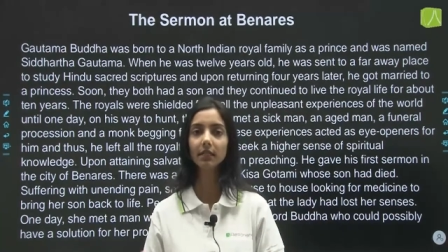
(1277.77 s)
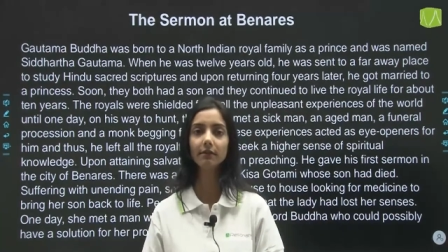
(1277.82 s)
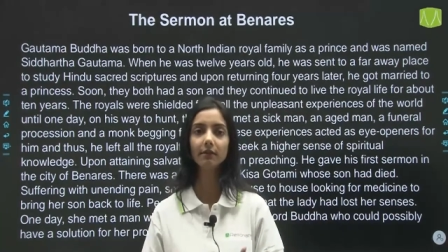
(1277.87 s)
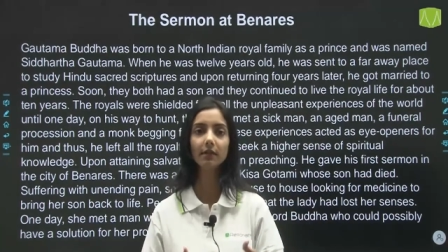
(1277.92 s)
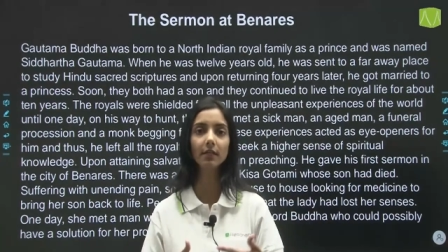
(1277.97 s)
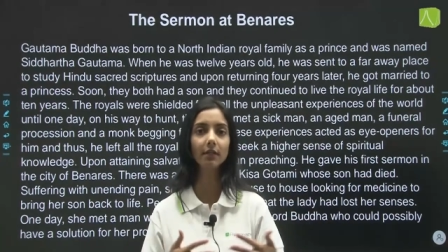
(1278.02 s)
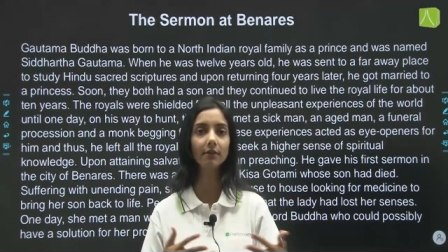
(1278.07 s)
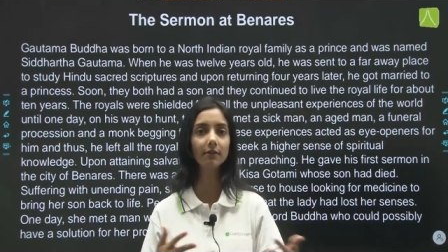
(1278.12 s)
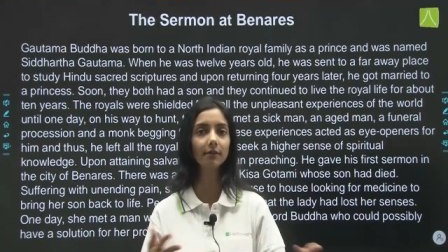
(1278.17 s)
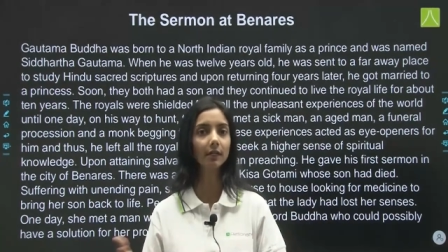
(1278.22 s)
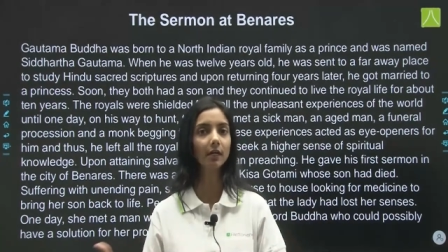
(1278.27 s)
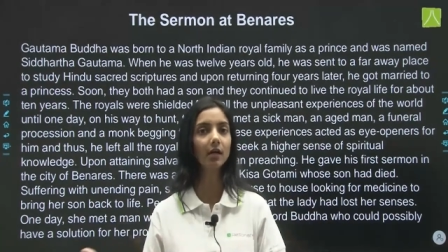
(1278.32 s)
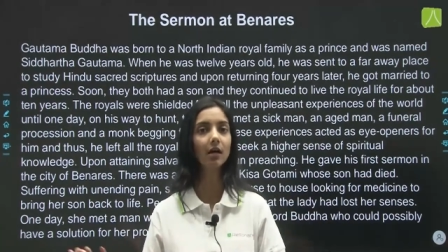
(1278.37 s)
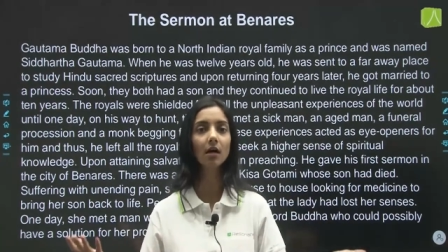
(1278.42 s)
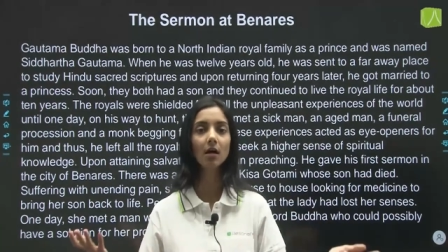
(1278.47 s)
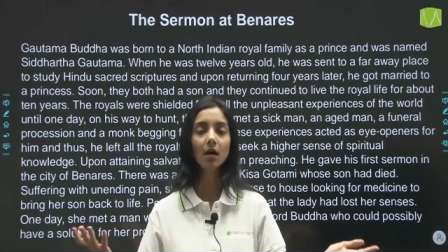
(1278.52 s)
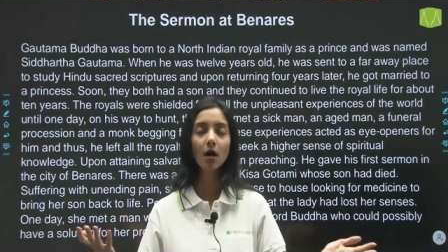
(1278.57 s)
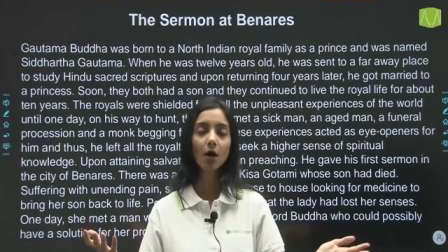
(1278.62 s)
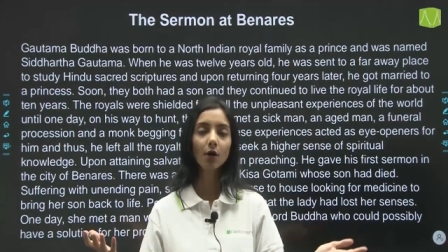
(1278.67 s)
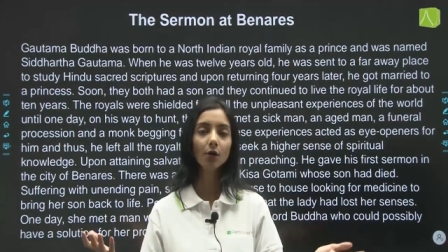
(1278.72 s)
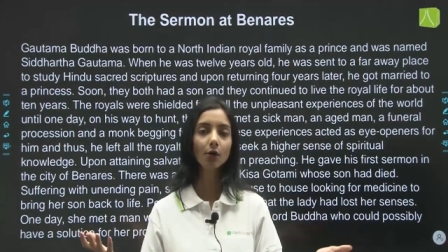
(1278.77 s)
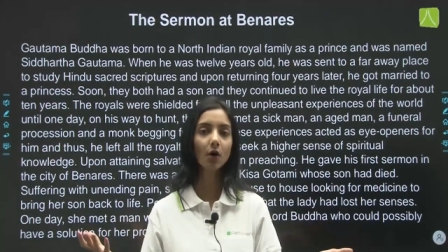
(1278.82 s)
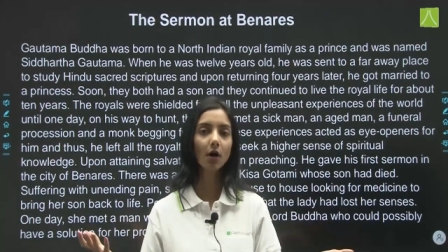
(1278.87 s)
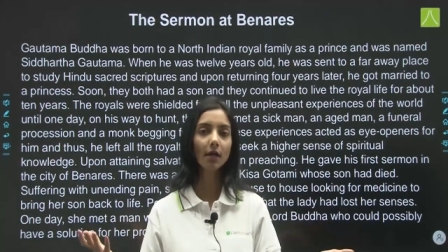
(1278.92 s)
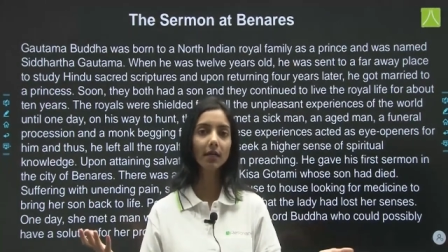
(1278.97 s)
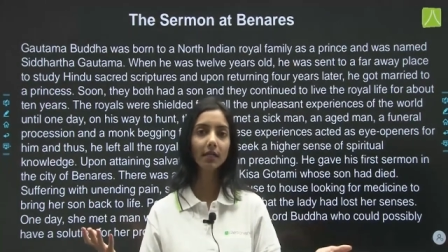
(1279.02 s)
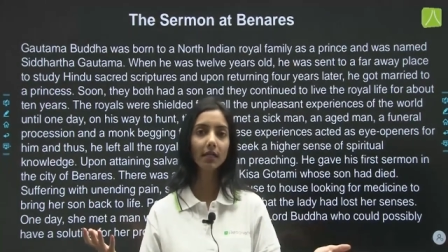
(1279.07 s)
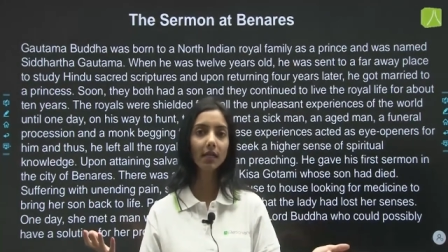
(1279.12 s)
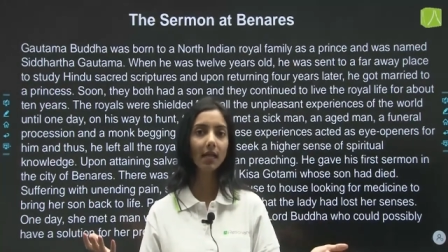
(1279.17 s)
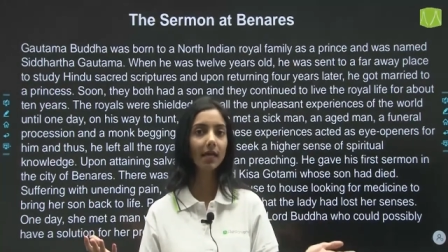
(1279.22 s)
they were living a
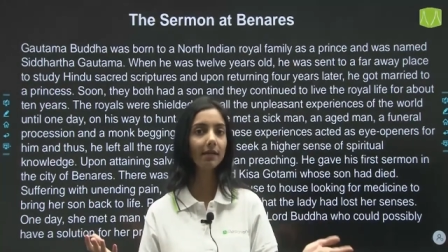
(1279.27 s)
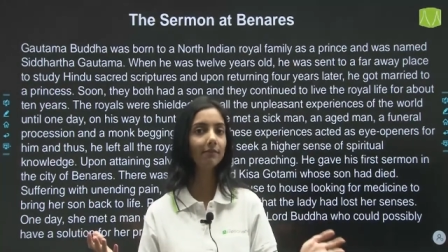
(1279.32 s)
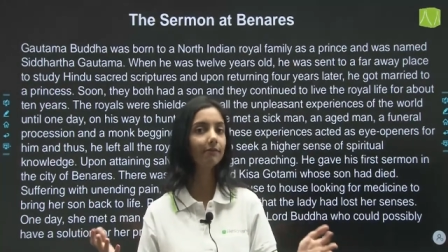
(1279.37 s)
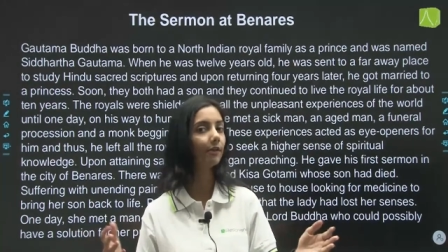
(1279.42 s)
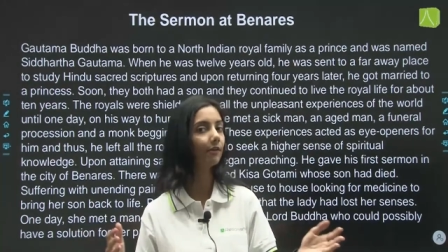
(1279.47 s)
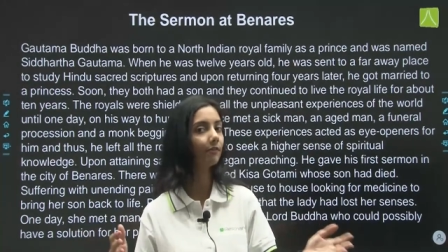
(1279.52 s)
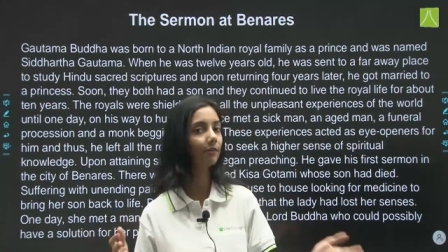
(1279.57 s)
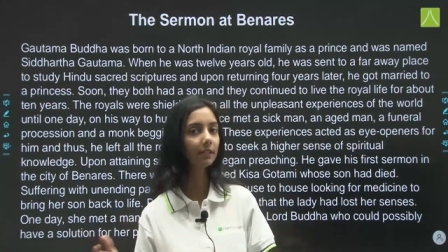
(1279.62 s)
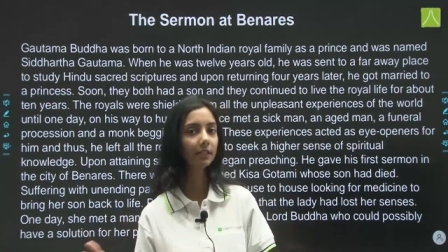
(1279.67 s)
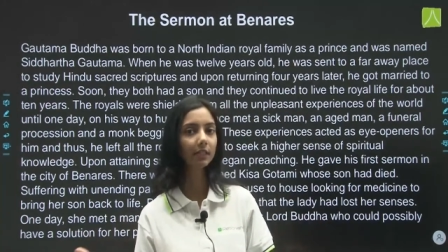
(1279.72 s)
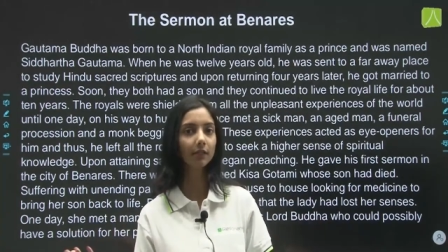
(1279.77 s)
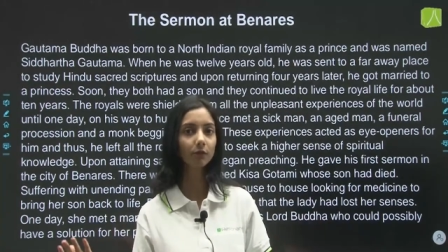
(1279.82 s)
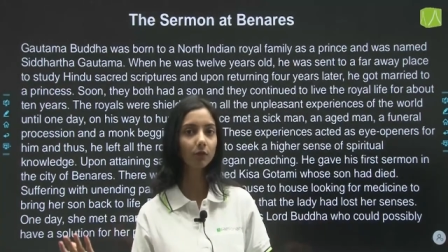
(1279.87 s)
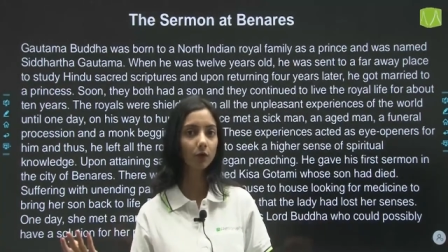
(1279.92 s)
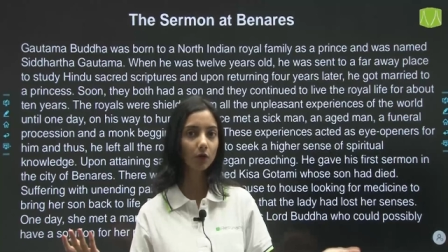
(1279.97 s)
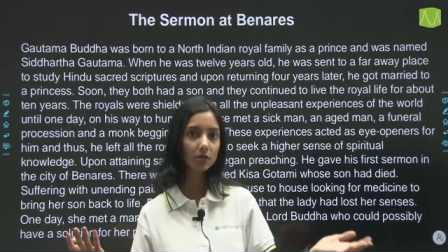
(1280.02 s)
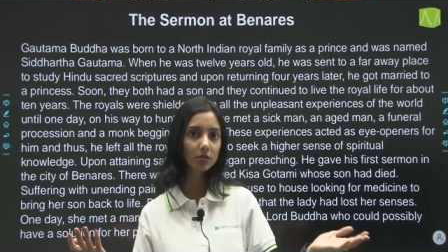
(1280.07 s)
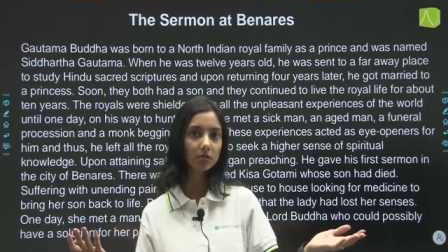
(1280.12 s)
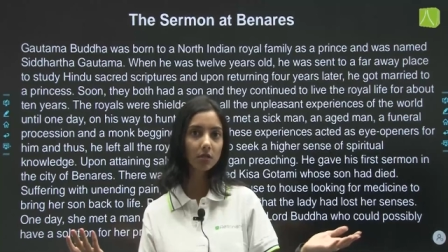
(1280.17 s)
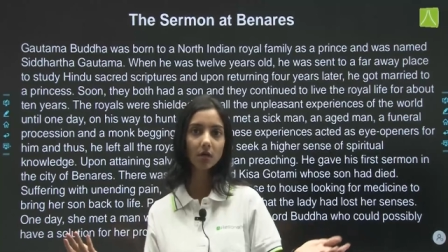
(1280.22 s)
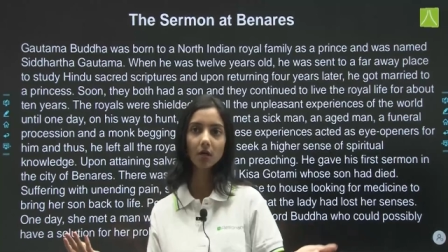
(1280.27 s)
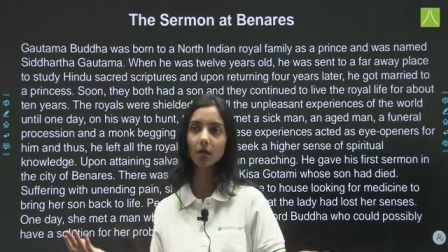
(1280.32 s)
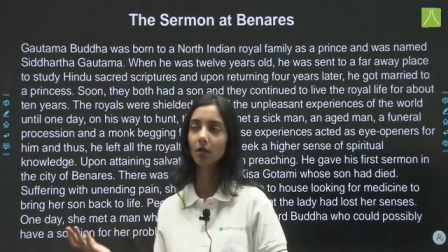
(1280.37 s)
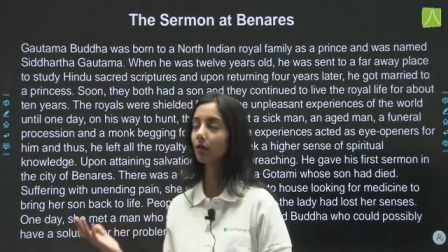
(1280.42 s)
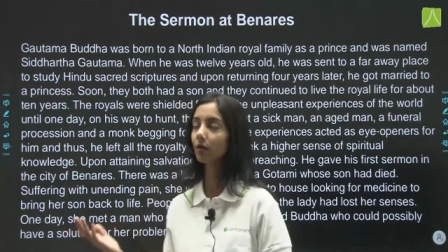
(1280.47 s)
royal life, everything was